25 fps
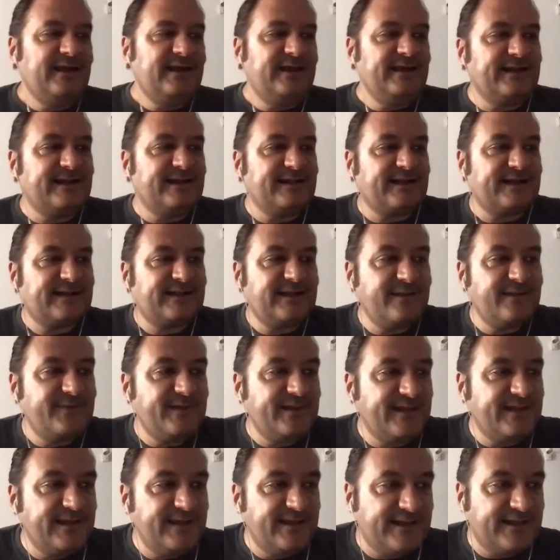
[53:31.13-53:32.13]
an
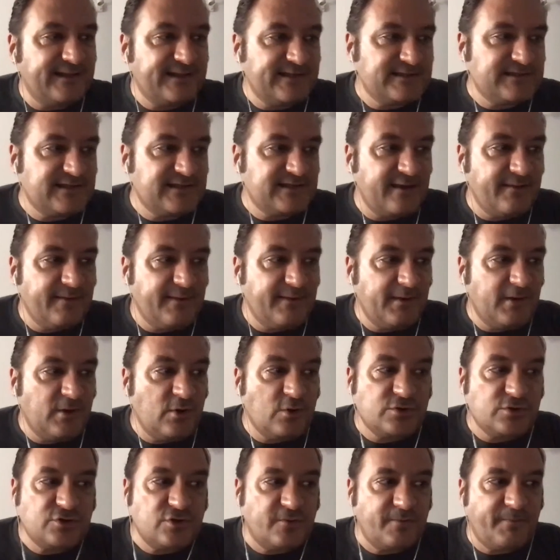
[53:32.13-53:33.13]
activity that is giving
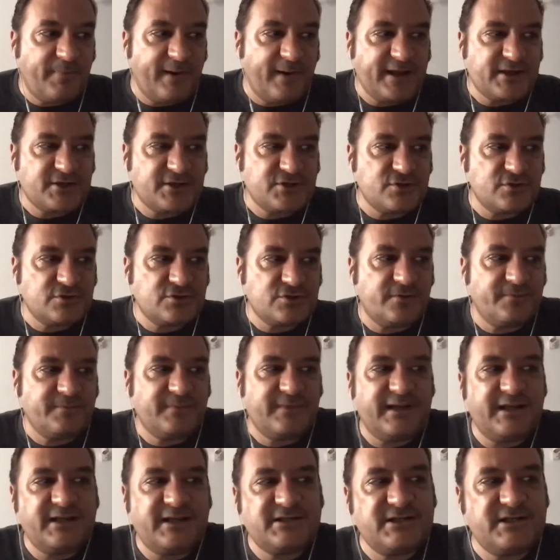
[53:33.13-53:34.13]
you some pleasure, some
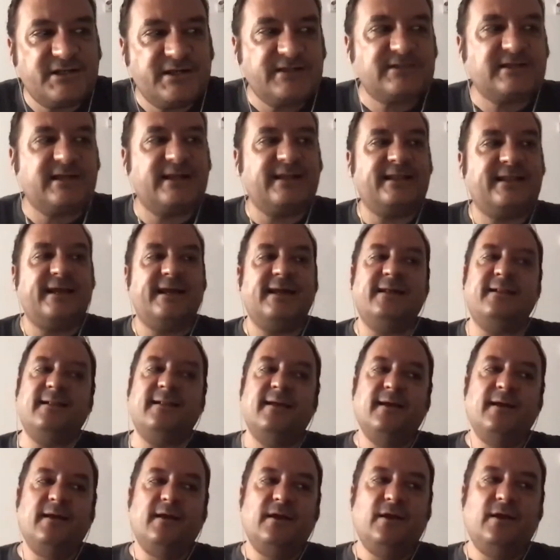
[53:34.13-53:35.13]
teachings, and then
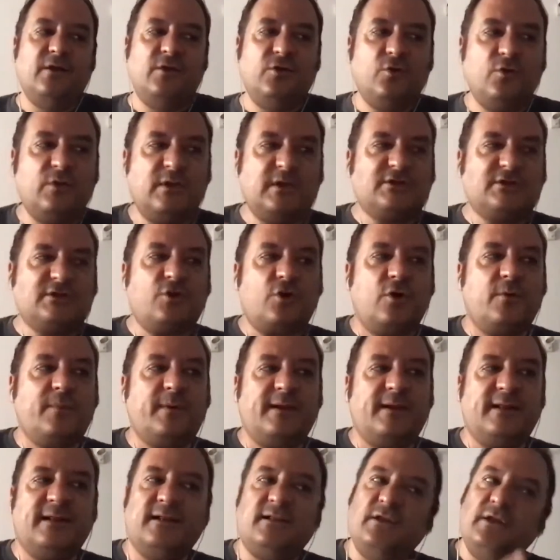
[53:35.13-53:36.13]
you
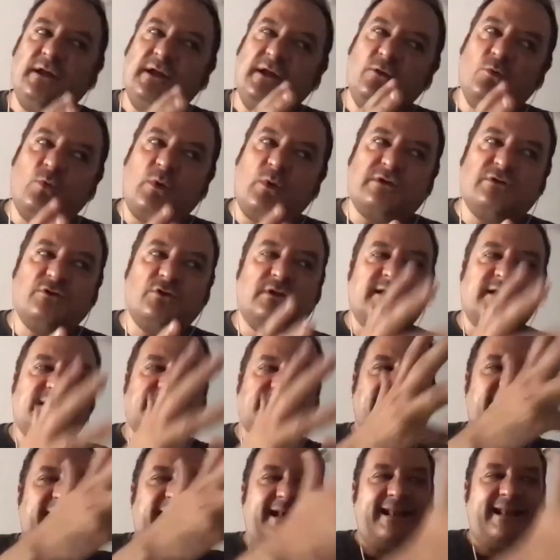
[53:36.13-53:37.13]
discover that it was not
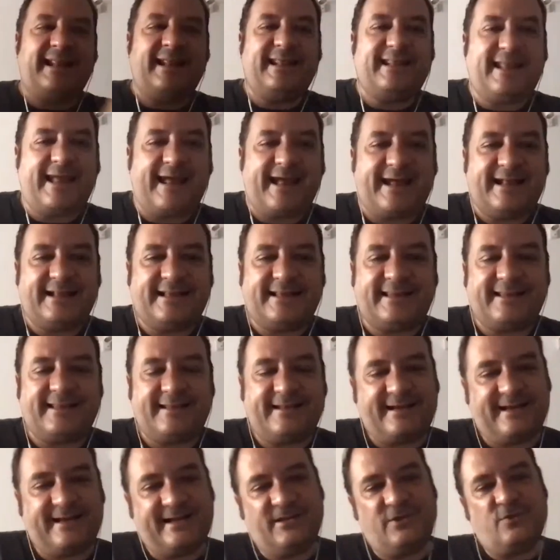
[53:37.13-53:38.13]
exactly that,
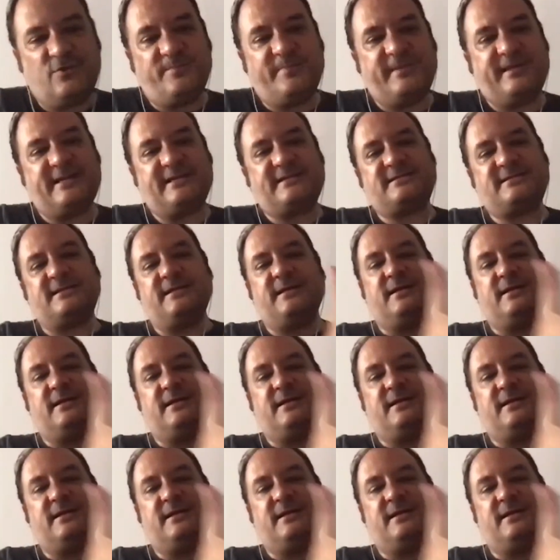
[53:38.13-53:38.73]
and you must